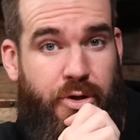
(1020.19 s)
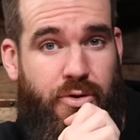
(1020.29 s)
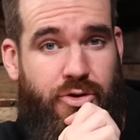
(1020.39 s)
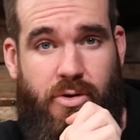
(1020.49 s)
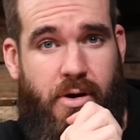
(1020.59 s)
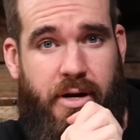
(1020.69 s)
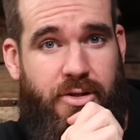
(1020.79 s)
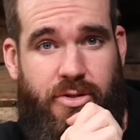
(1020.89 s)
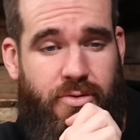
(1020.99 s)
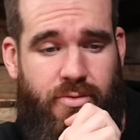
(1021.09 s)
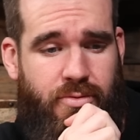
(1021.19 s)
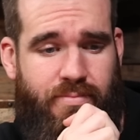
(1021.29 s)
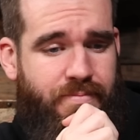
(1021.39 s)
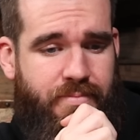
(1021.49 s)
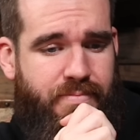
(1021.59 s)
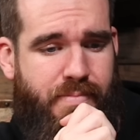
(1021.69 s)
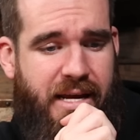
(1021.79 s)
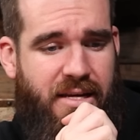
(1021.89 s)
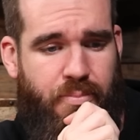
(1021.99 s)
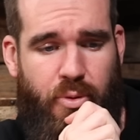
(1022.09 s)
Were you trying to
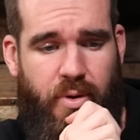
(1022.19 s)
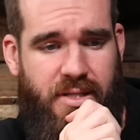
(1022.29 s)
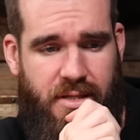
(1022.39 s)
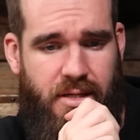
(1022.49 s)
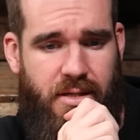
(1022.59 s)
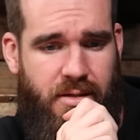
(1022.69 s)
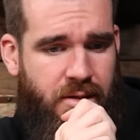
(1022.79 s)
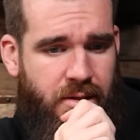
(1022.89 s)
make a point here?